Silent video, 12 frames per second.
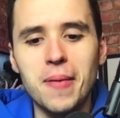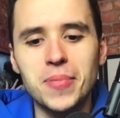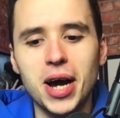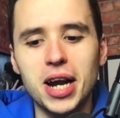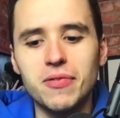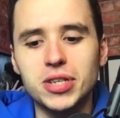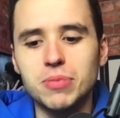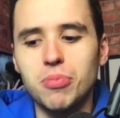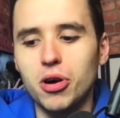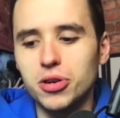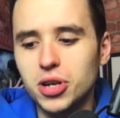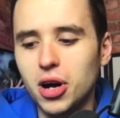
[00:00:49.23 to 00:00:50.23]
kind of as a
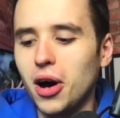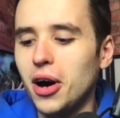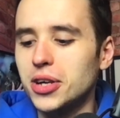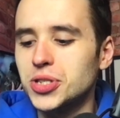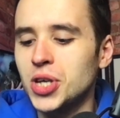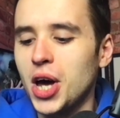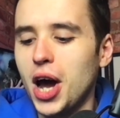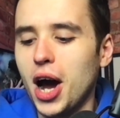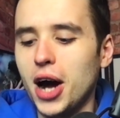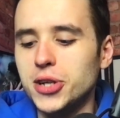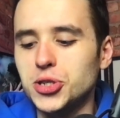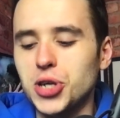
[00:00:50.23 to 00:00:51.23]
podcast,
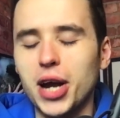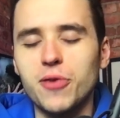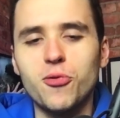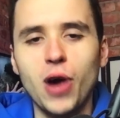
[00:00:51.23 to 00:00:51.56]
just kind of